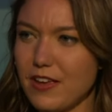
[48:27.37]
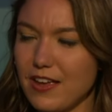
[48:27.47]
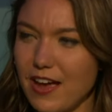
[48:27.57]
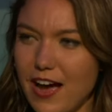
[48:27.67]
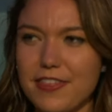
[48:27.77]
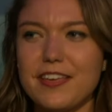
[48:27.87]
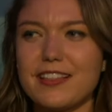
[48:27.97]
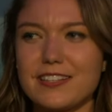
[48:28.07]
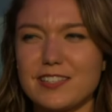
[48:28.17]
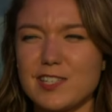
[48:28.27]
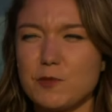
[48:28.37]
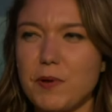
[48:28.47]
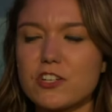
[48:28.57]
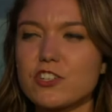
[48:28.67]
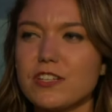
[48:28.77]
Mm. I think that's
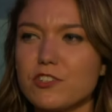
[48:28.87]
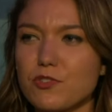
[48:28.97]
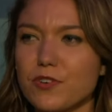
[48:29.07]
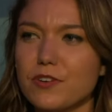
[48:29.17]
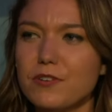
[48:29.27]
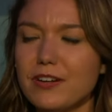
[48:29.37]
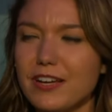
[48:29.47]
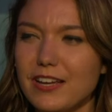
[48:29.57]
especially true